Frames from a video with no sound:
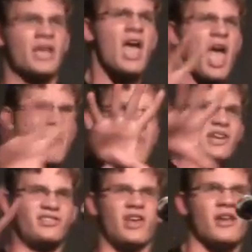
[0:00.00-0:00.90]
We
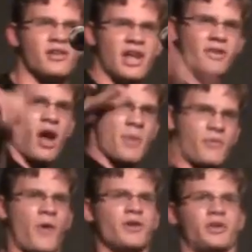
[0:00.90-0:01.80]
emaciated
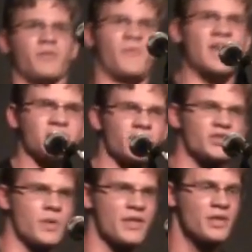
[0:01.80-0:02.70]
incoming frontal
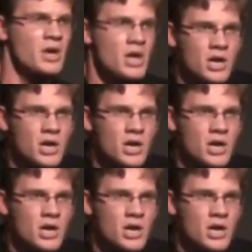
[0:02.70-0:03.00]
phasers with